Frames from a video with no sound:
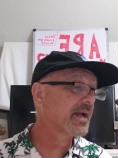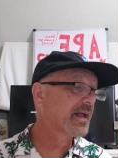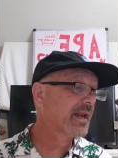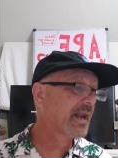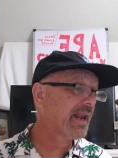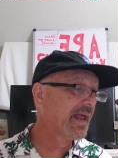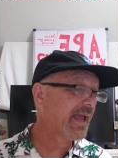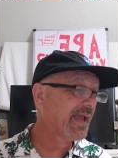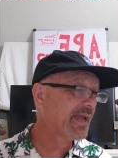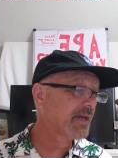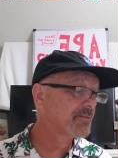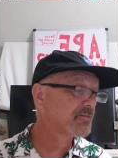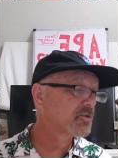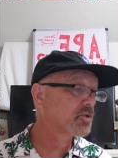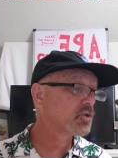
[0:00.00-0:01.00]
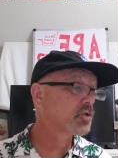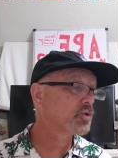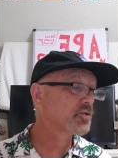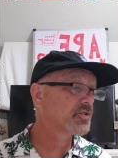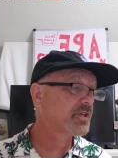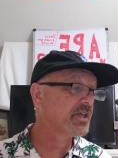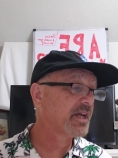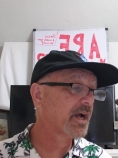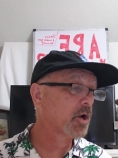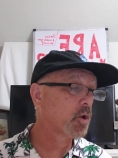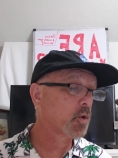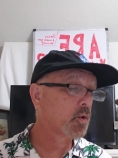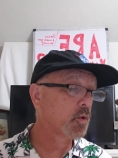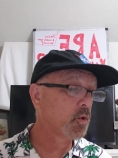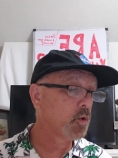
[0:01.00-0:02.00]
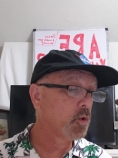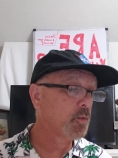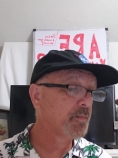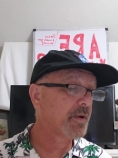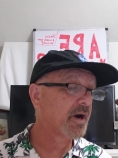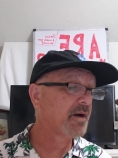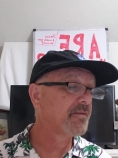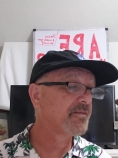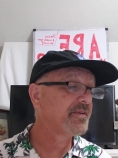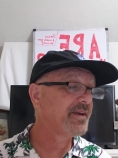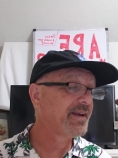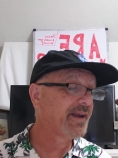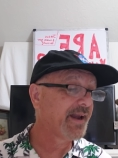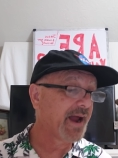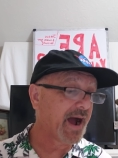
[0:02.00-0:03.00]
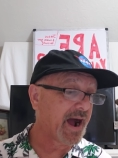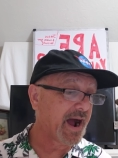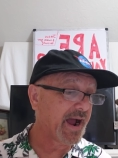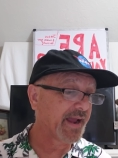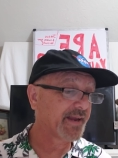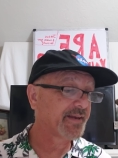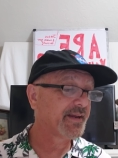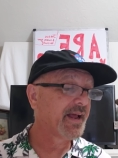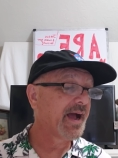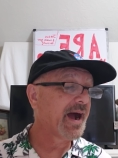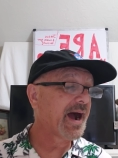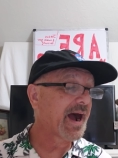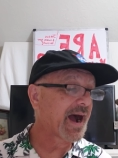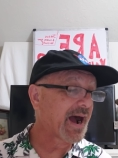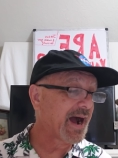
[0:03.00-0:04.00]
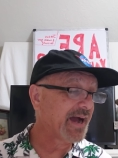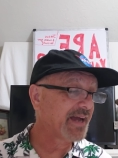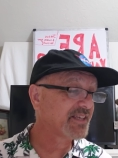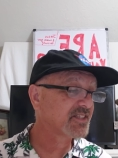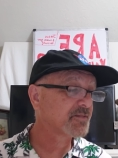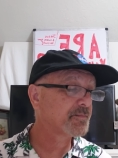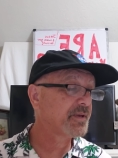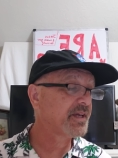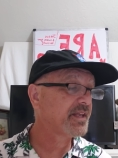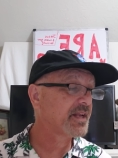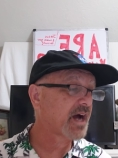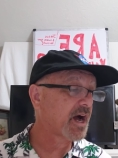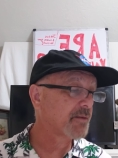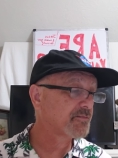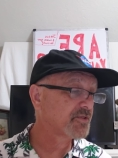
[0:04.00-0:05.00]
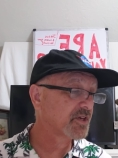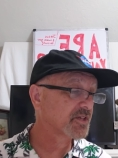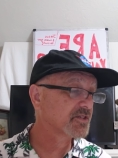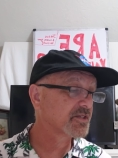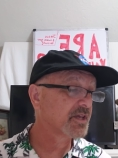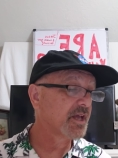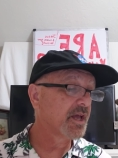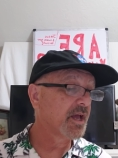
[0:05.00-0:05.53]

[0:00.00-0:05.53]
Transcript: claimed to see a group of nine high speed objects